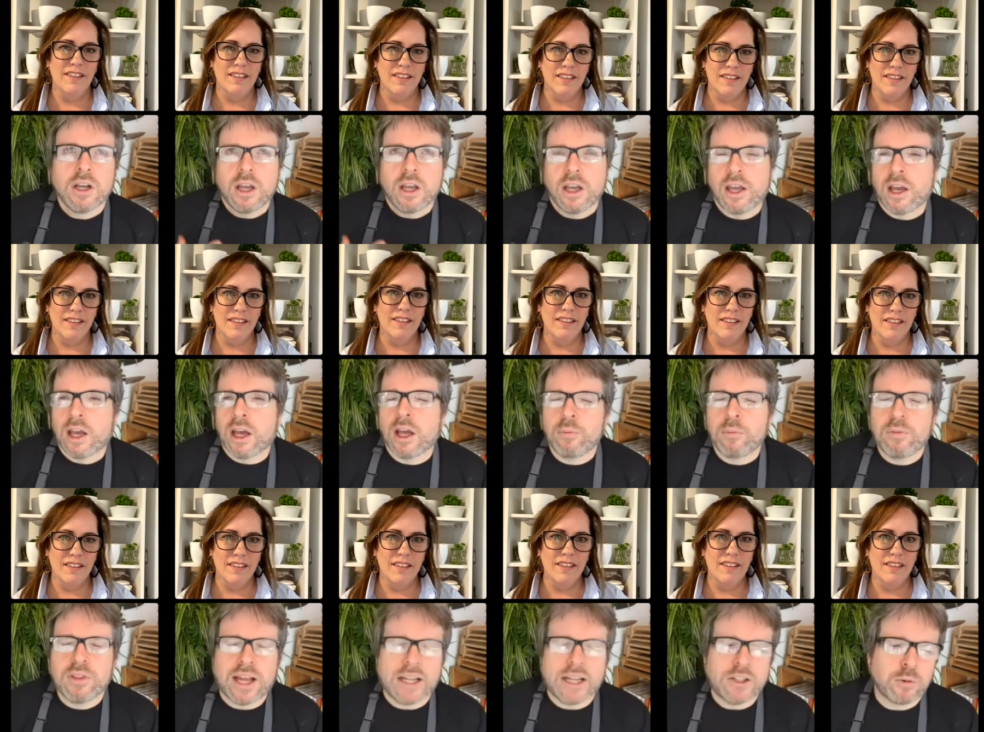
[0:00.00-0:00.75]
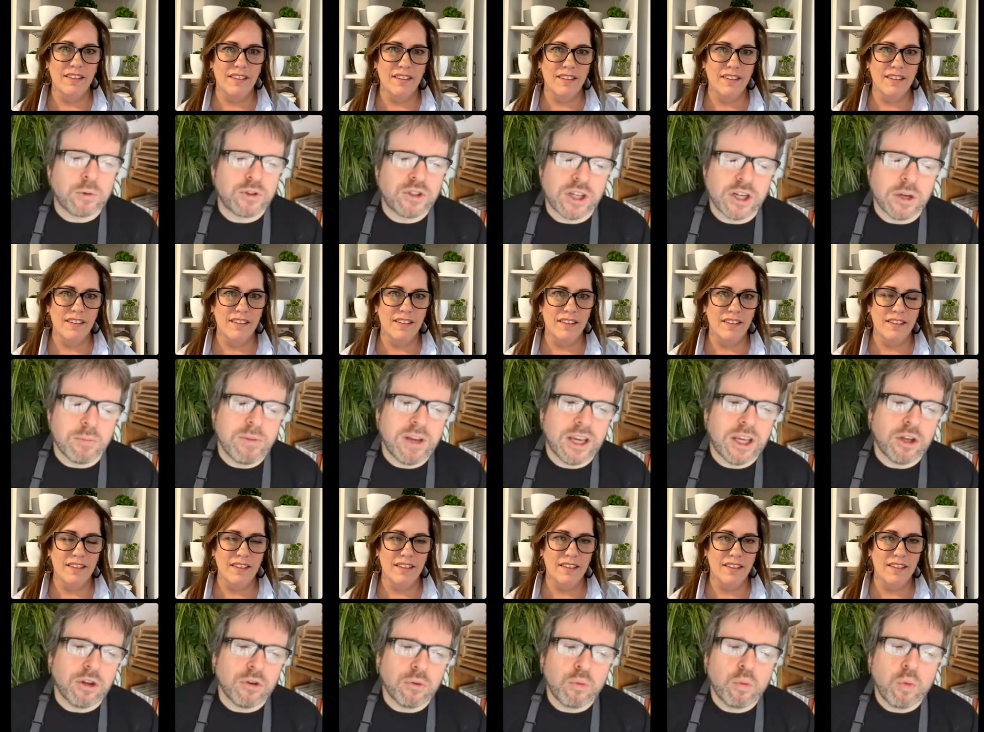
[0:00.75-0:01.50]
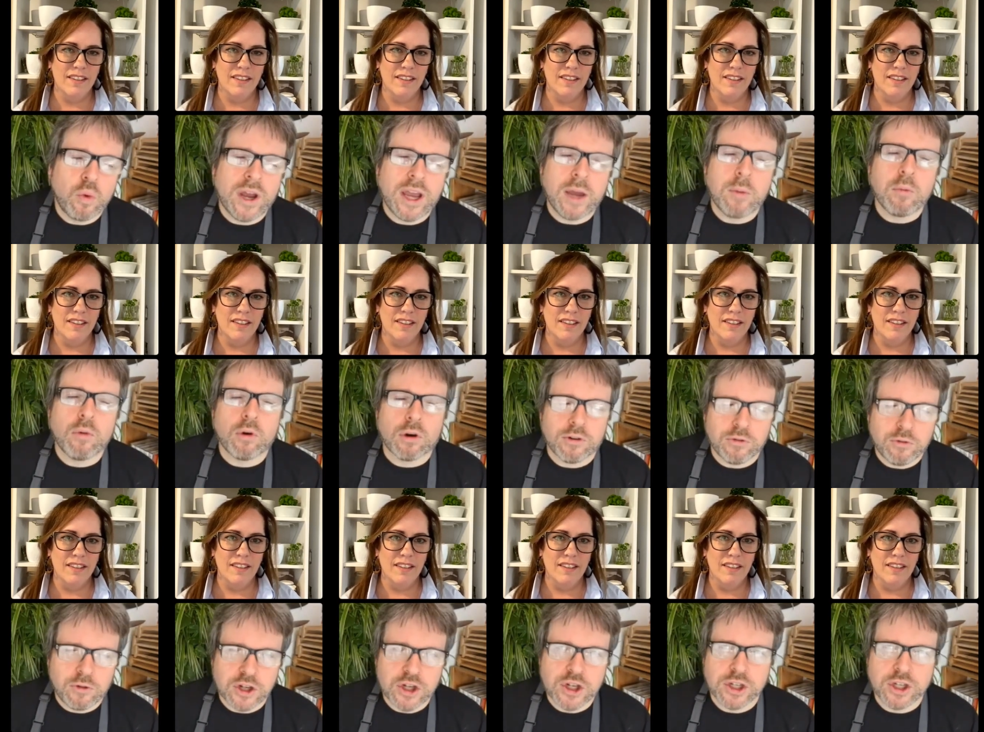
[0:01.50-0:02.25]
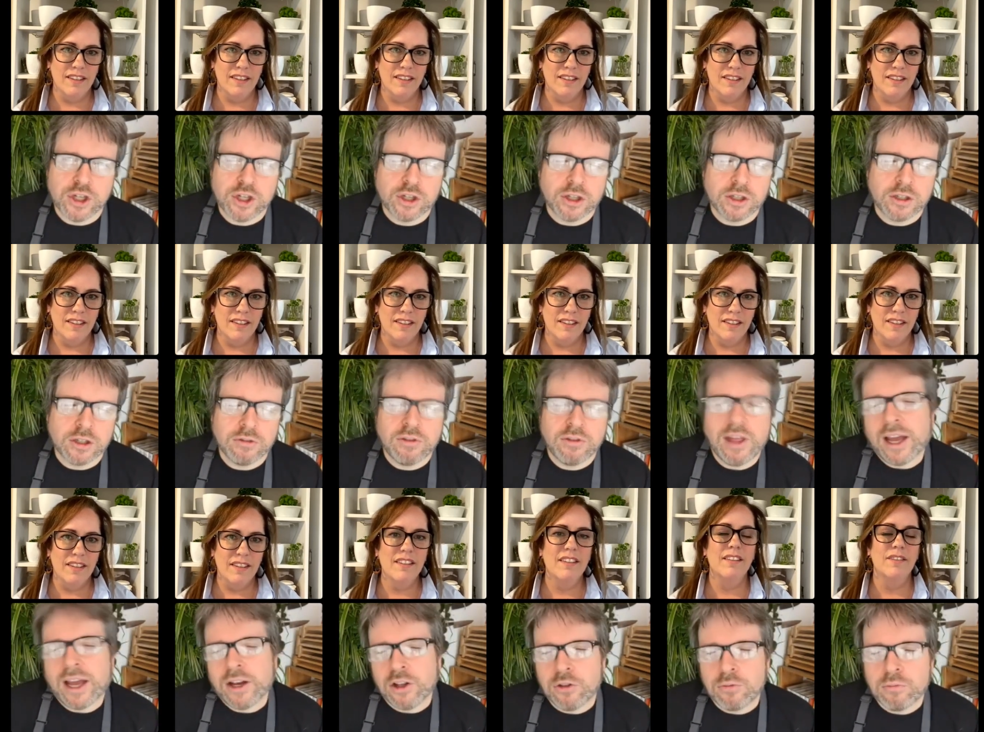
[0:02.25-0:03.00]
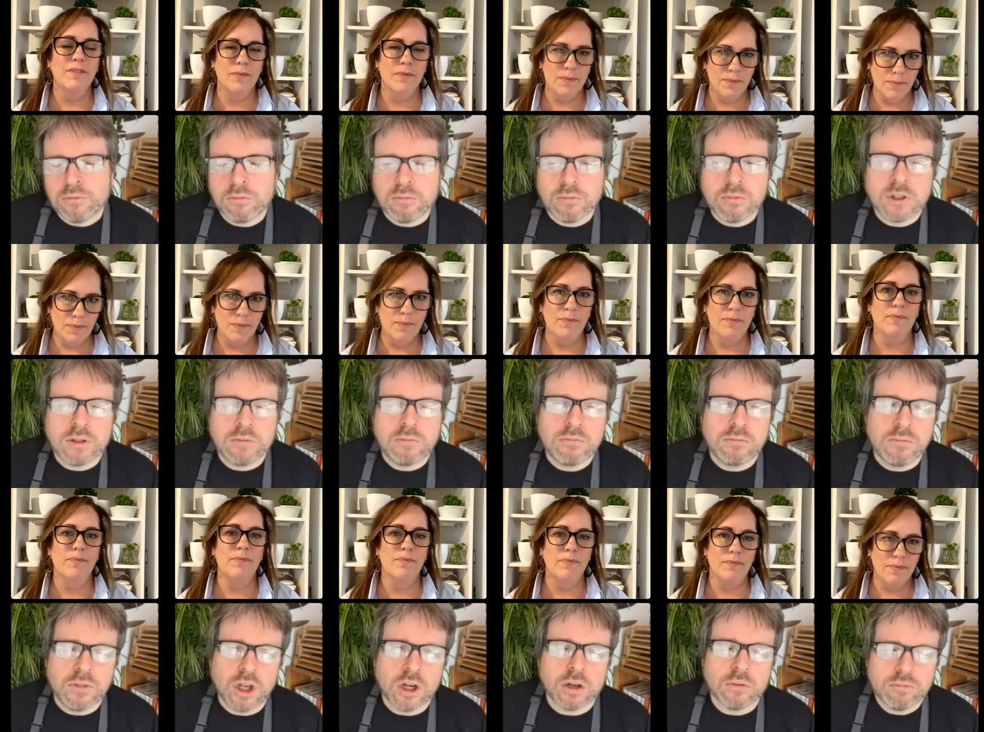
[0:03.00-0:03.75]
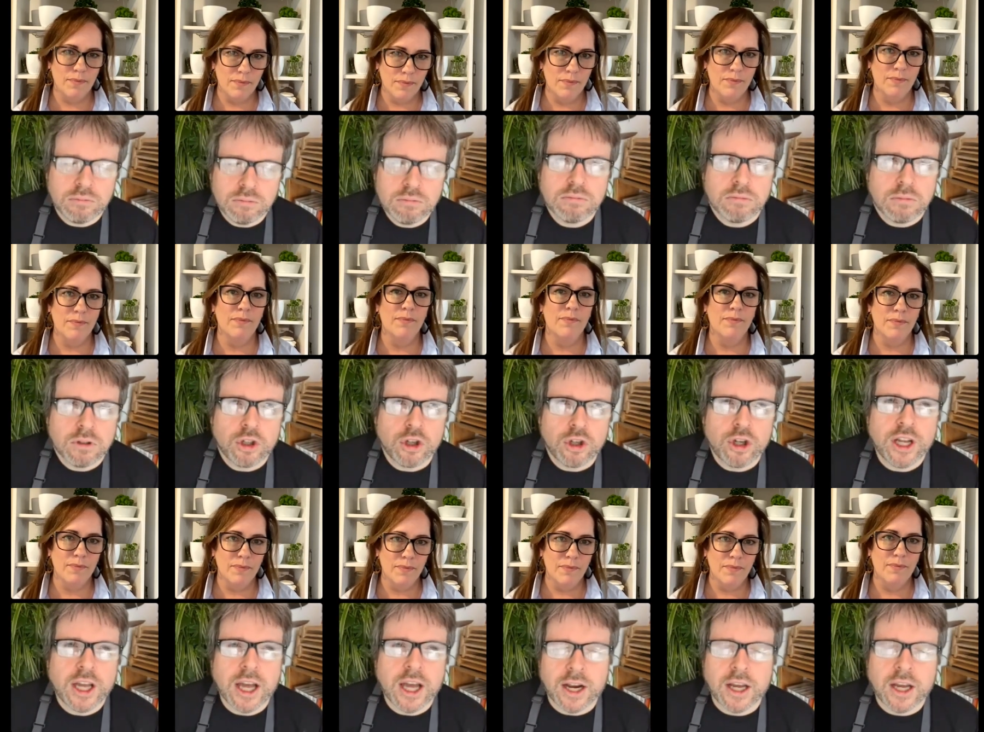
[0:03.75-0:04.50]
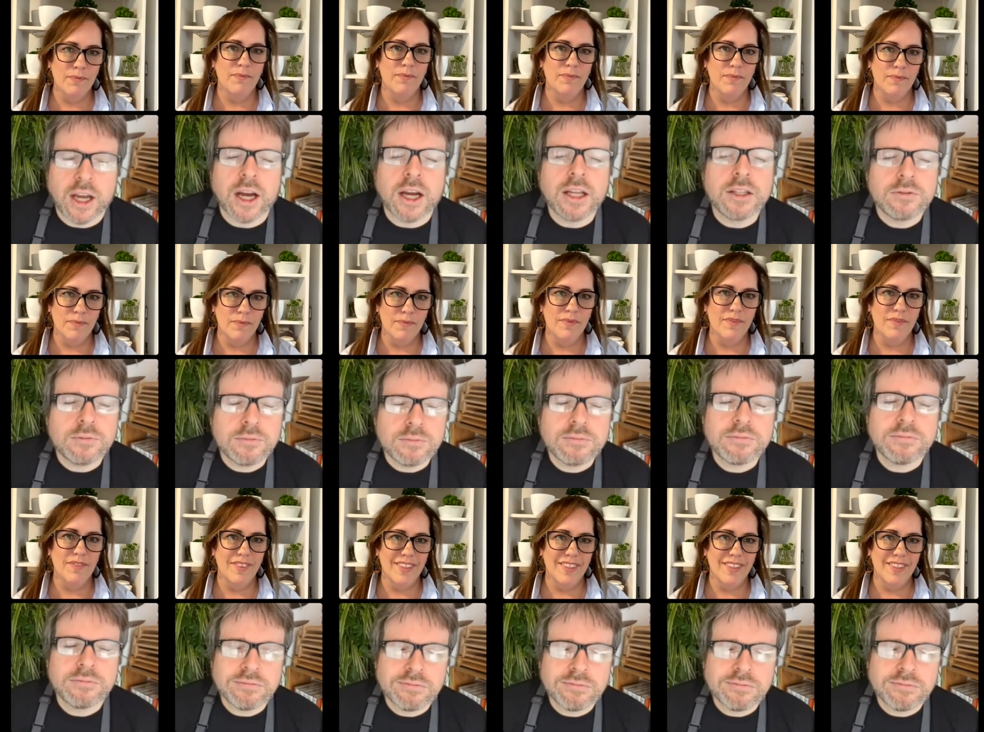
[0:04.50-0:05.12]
Speaker 1: that's what's going to make you way more efficient cook. That and you know learning how to cut. Those are the